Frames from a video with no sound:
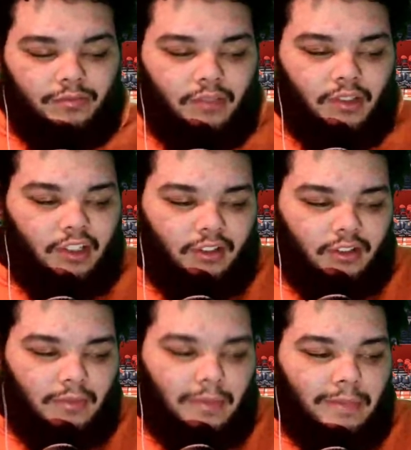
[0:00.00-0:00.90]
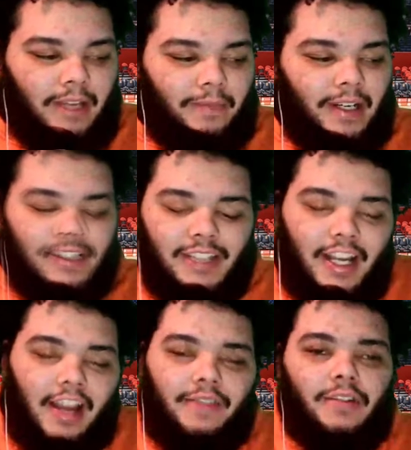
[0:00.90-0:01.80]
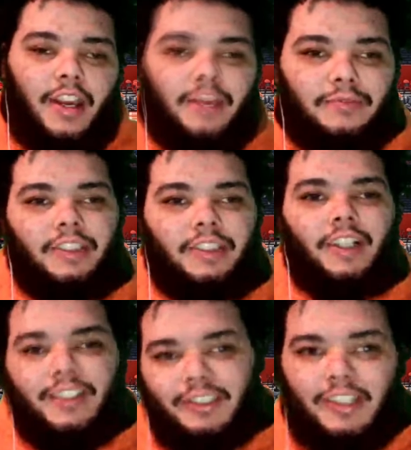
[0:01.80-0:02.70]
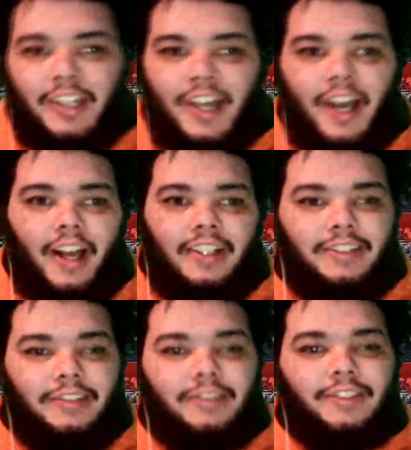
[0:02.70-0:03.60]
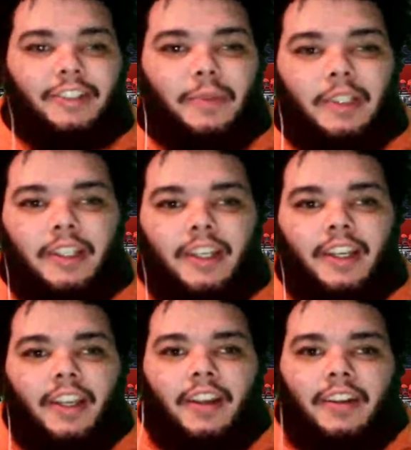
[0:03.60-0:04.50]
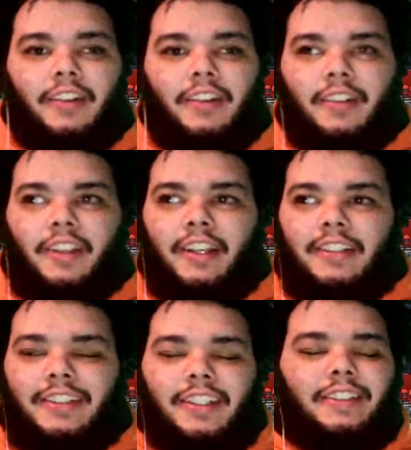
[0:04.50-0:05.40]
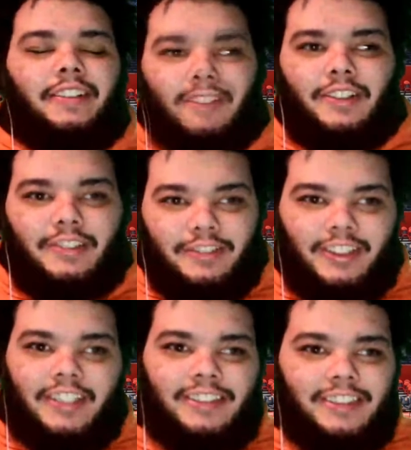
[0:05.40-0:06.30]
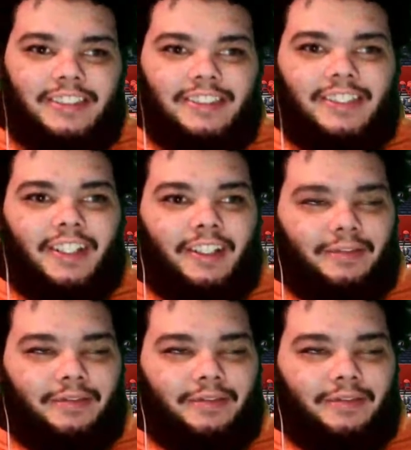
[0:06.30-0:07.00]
I'm like, man, that's a high if you ask me. Also, another high soon is going to be getting selected on Selection Sunday.